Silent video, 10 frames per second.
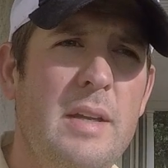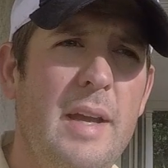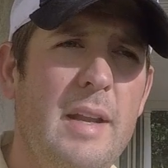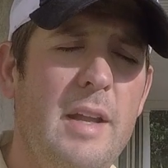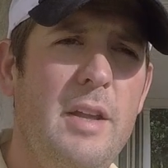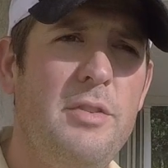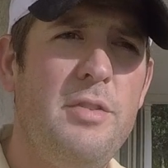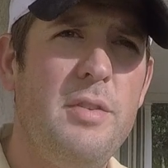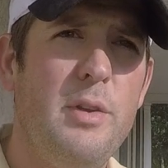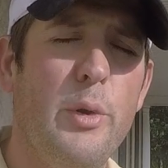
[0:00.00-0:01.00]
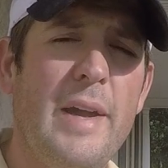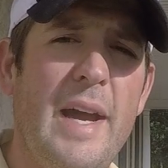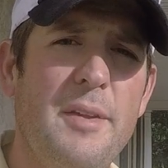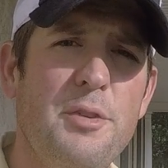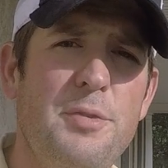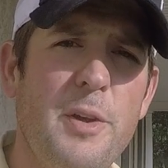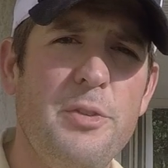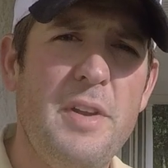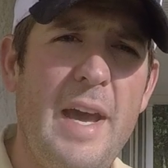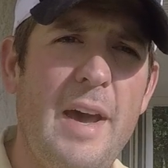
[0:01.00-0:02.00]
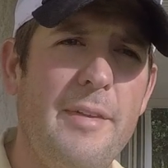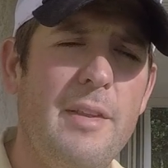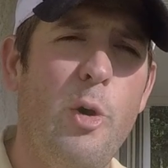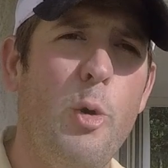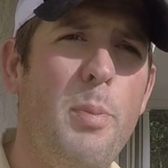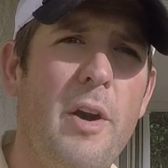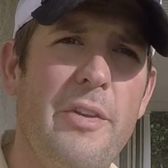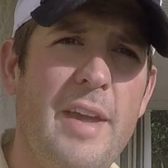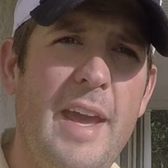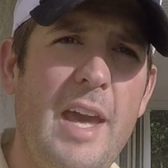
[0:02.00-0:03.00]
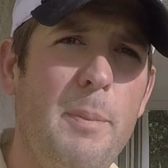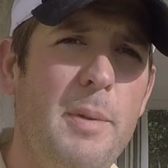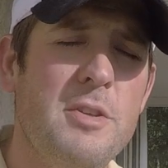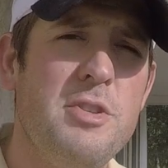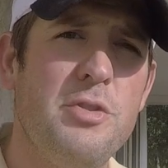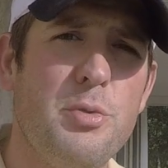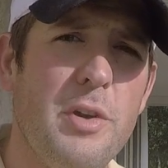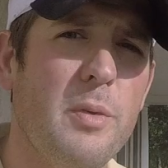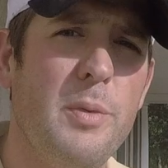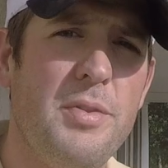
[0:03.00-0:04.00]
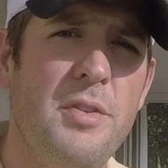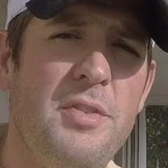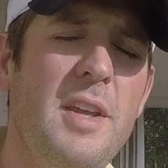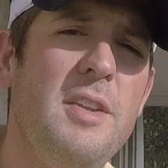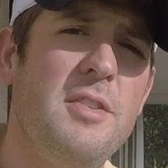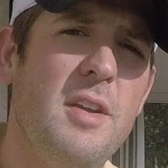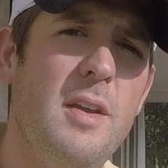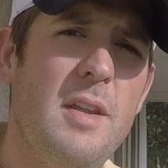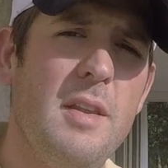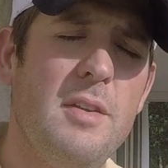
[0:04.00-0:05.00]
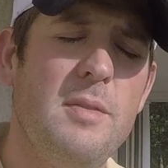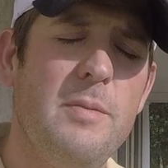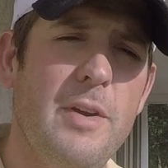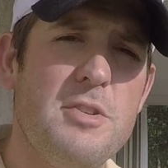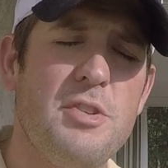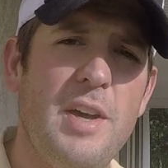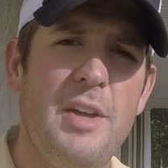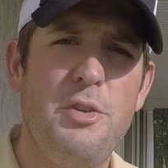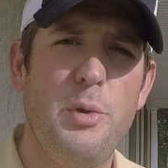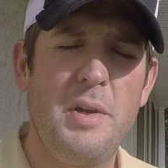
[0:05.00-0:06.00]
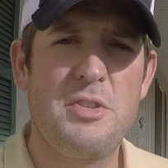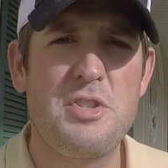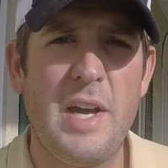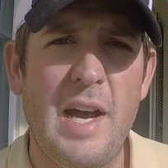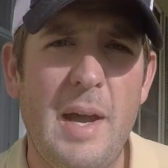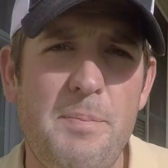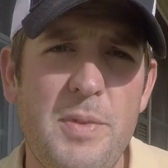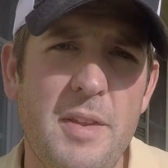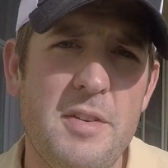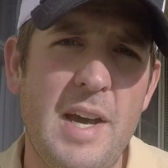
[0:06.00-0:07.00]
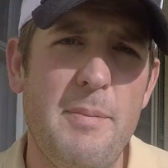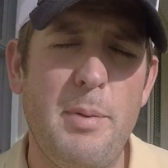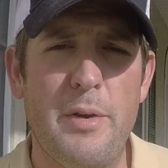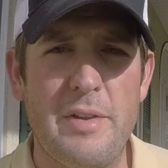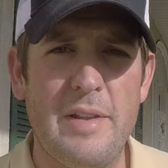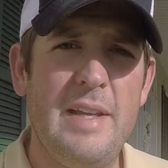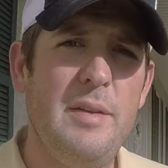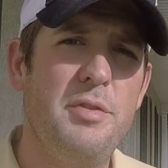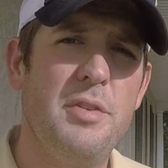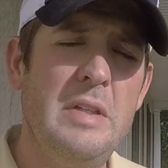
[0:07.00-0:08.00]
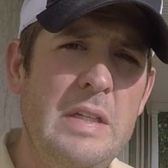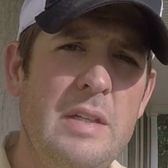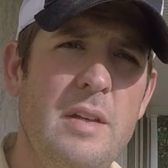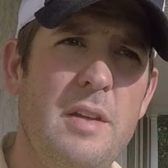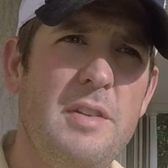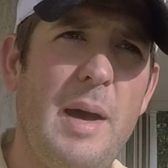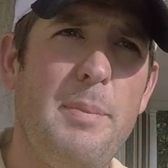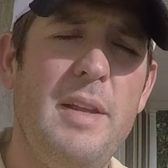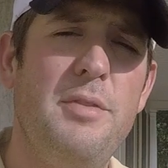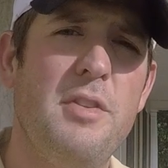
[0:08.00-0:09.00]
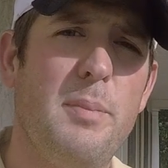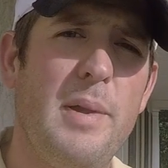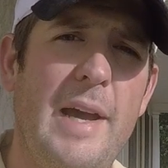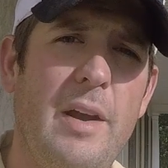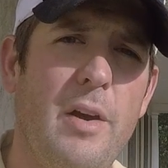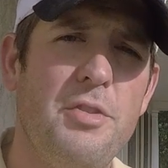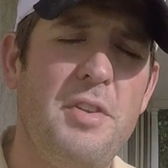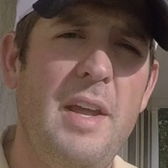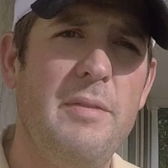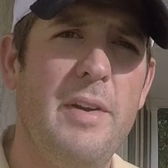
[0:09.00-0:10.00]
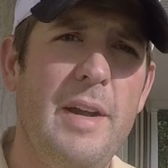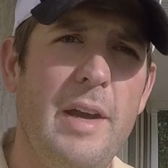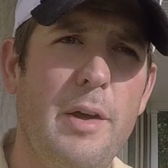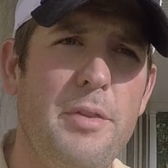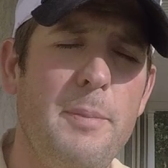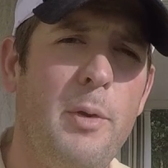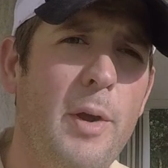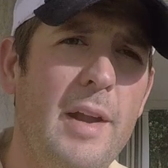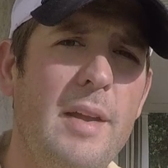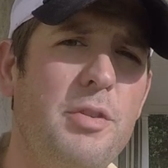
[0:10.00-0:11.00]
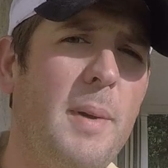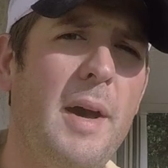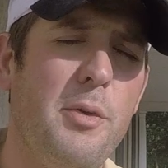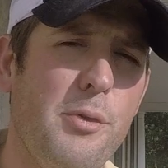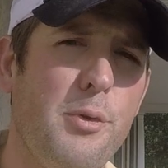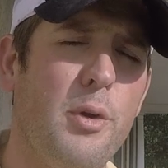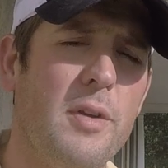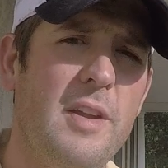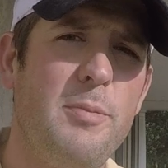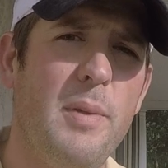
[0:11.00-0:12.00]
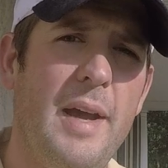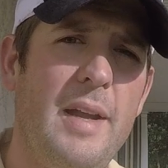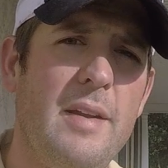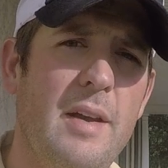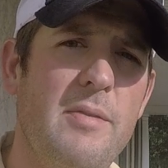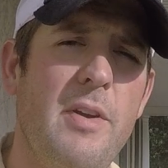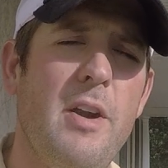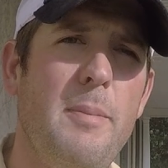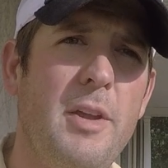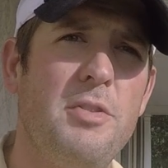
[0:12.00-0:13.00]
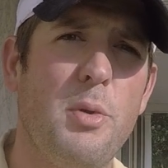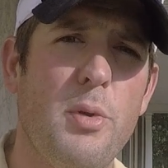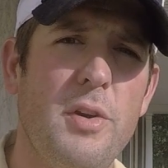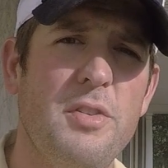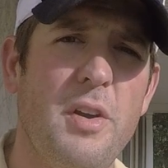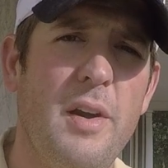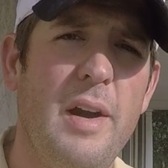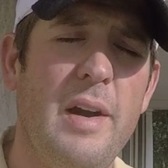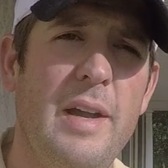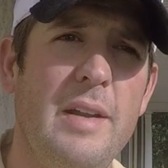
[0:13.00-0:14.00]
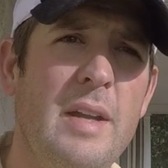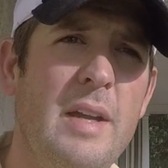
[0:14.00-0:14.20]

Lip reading: And it's going out in those fields now, the lower part of the canopy is just riddled with disease, and the fungicide is doing its job in the top part of the leaves. Top leaves in the plant are staying very healthy, but gray leaf spot, northern corn leaf blight, very big stories in our area